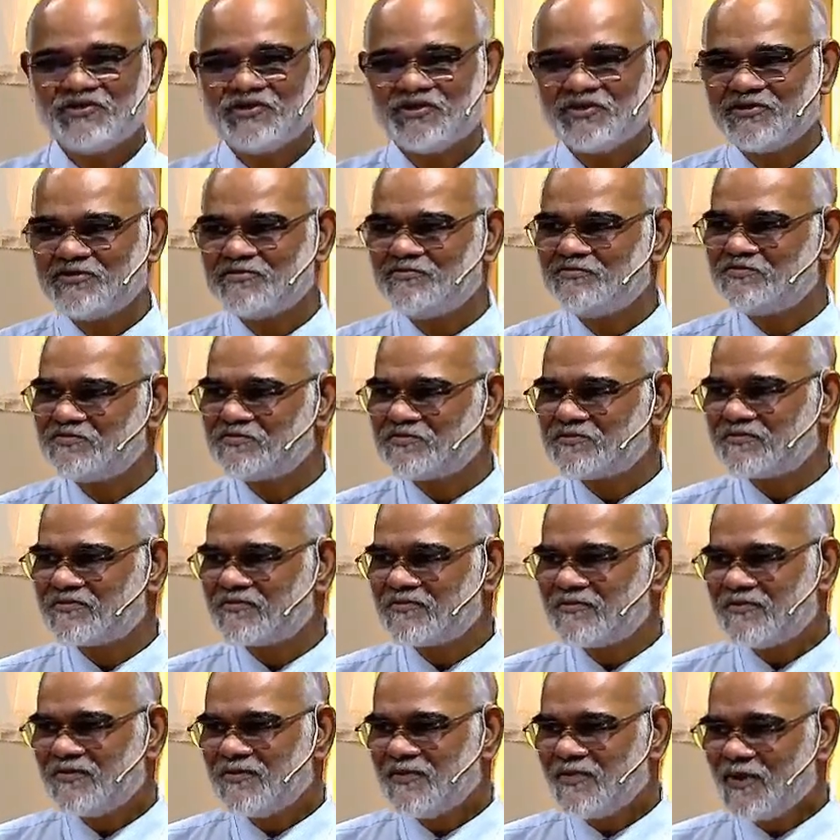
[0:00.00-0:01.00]
So
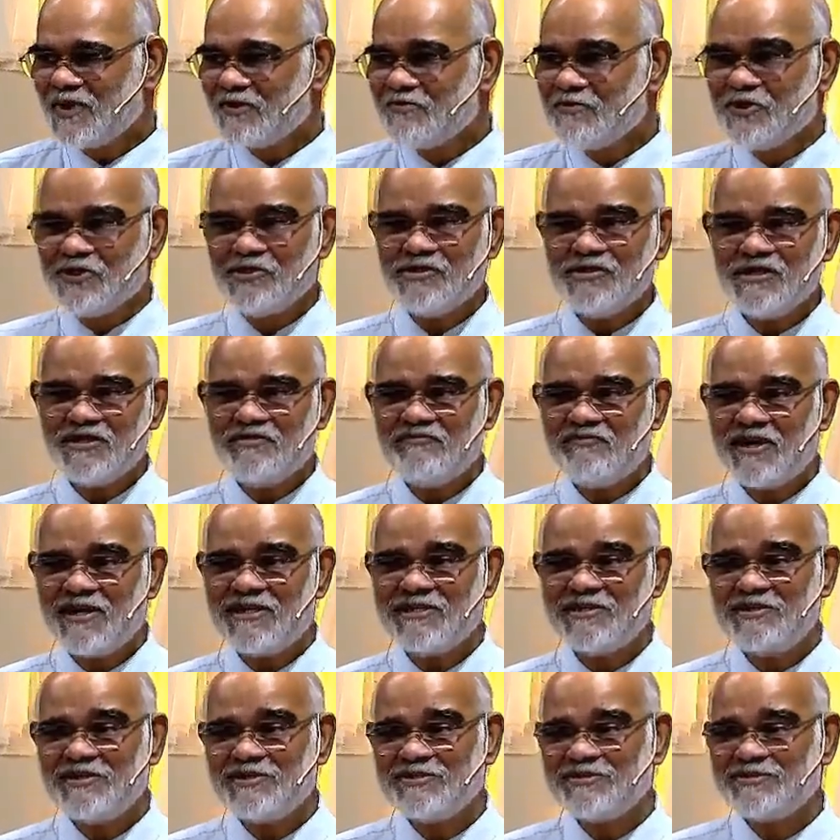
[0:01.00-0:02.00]
I'm going to
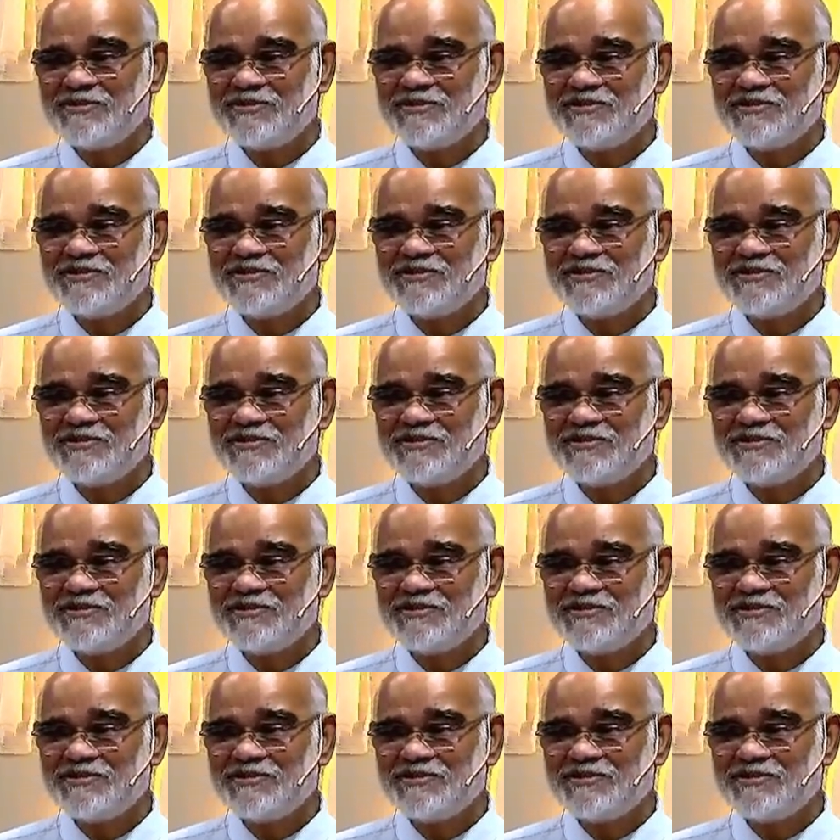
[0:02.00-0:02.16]
invite you